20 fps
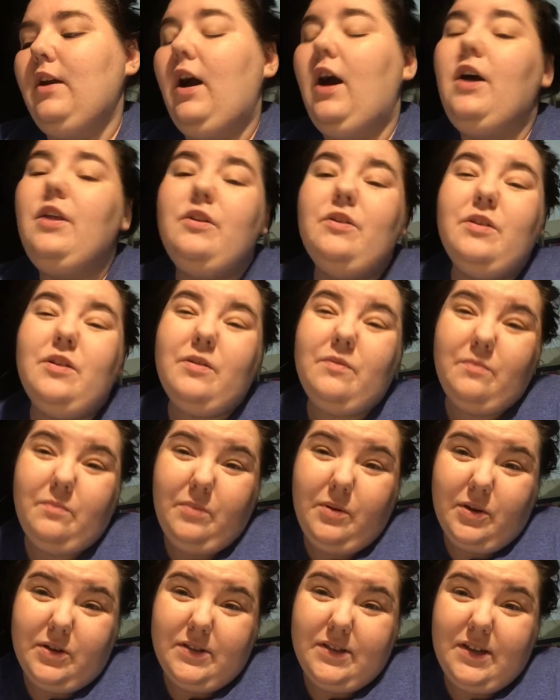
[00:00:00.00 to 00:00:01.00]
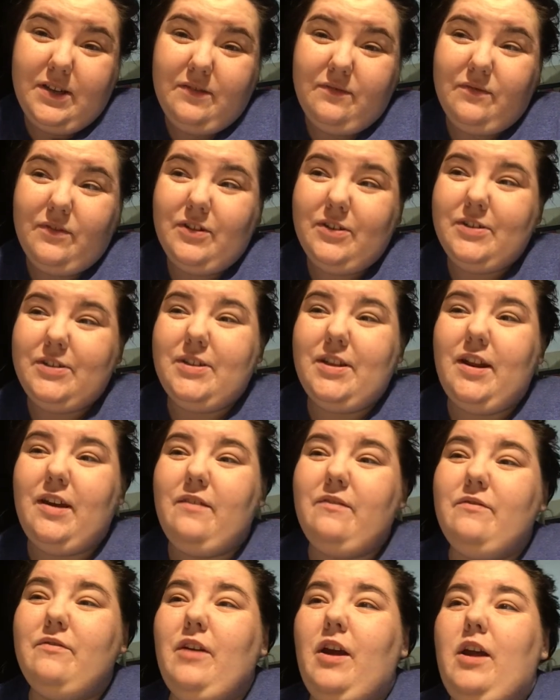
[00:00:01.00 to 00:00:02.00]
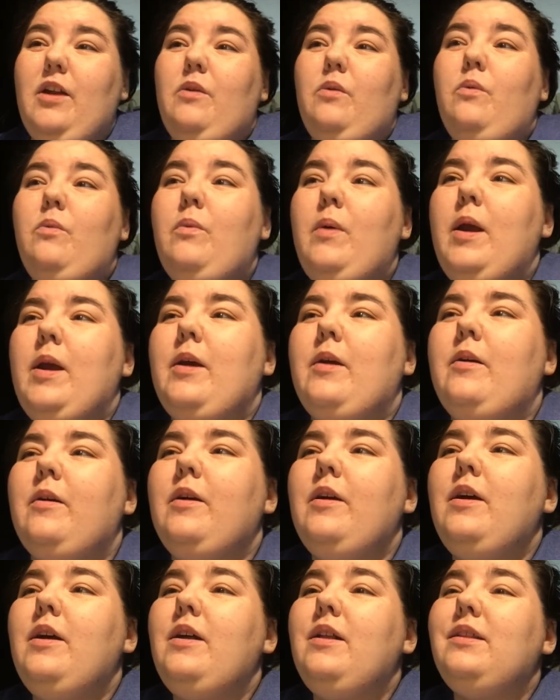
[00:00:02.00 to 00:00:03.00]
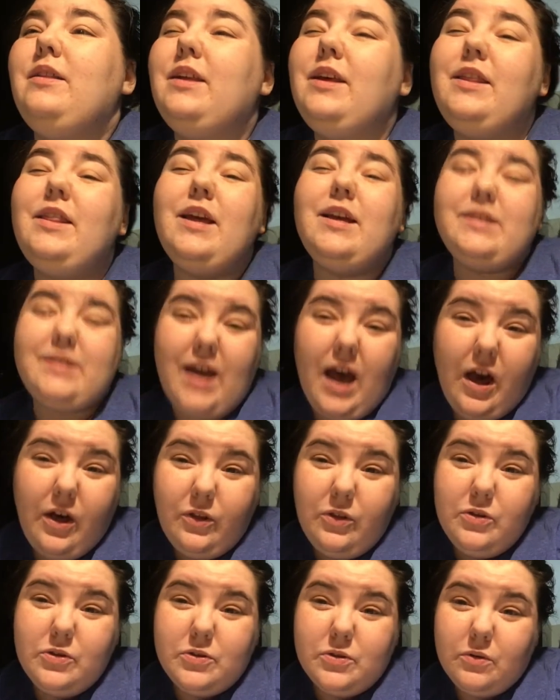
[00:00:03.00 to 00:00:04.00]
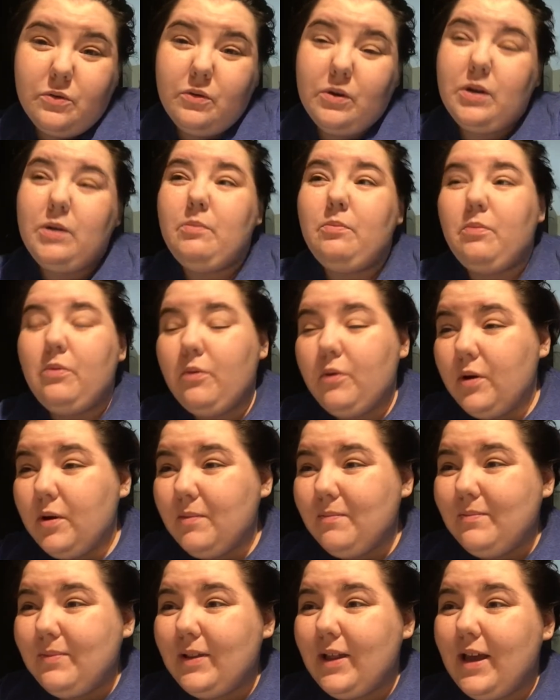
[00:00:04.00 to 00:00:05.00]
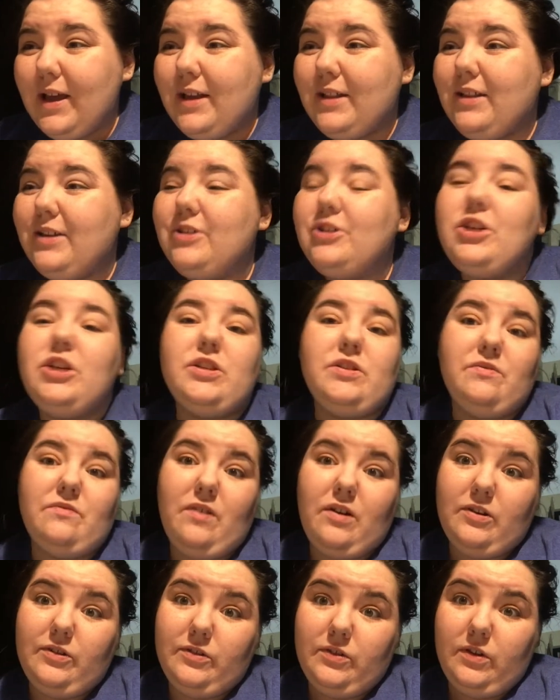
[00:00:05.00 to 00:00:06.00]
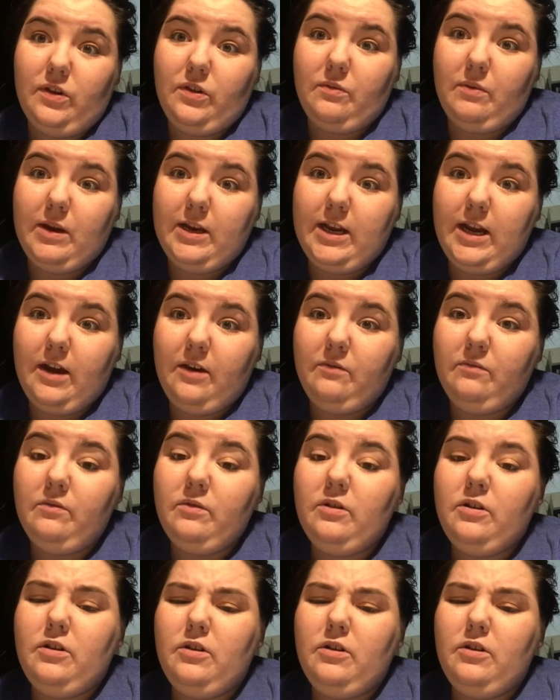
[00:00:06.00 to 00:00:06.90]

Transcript: other books in verse that I've read, where like they tell the story point blank, like Jason Reynolds All the Way Down,